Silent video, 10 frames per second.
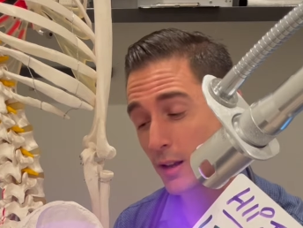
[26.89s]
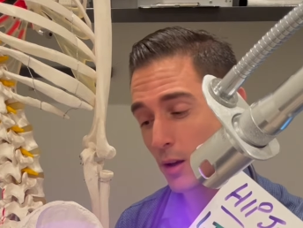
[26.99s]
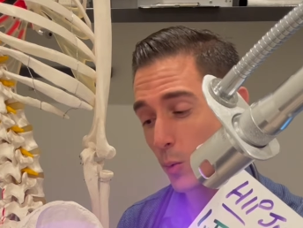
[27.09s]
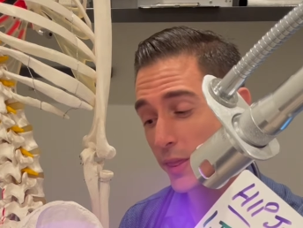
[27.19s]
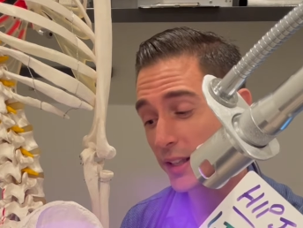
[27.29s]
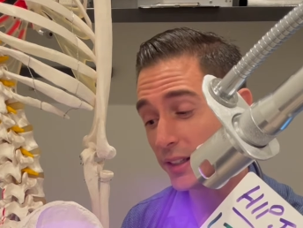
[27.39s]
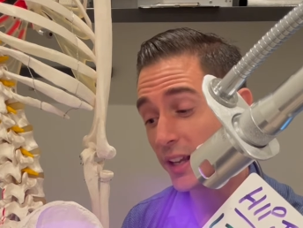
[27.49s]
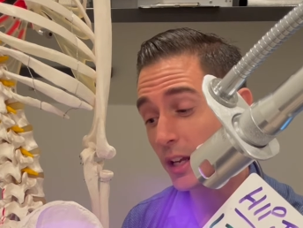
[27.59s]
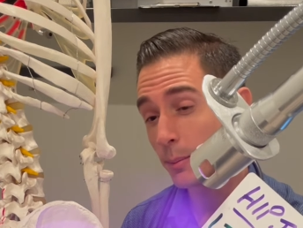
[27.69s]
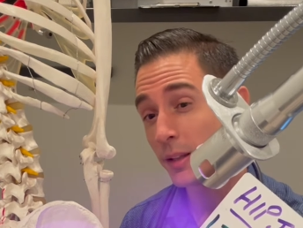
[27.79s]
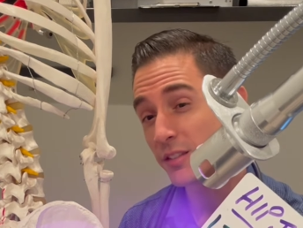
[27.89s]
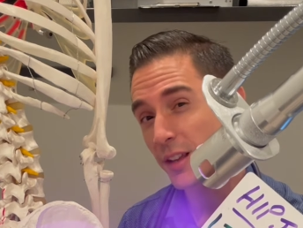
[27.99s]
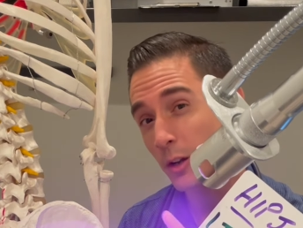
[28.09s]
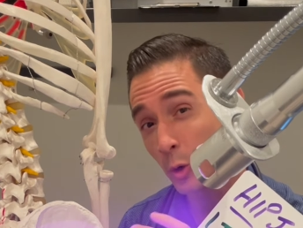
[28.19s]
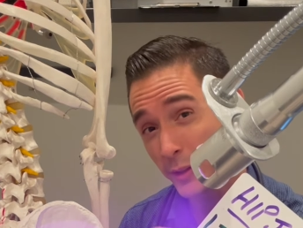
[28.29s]
with the ligaments
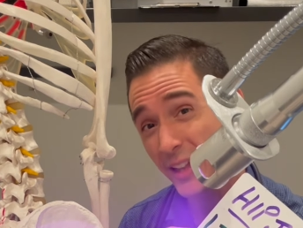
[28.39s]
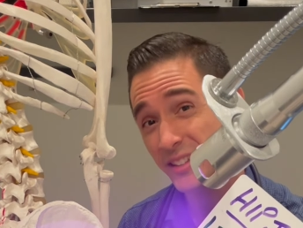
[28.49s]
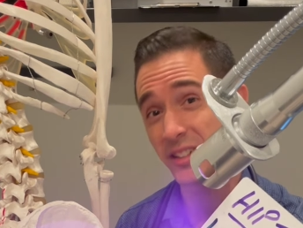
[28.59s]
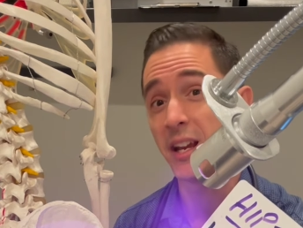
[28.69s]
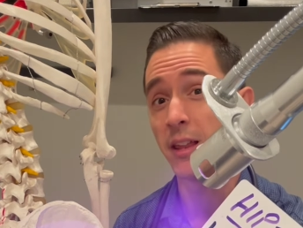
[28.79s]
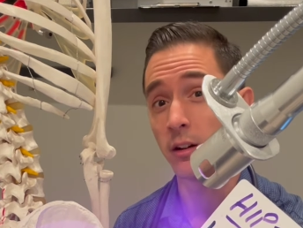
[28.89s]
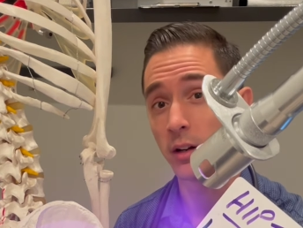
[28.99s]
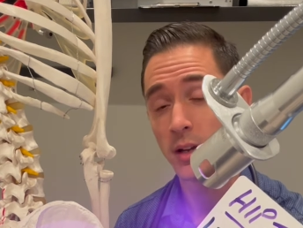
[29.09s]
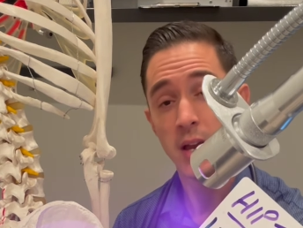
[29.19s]
that hold that together.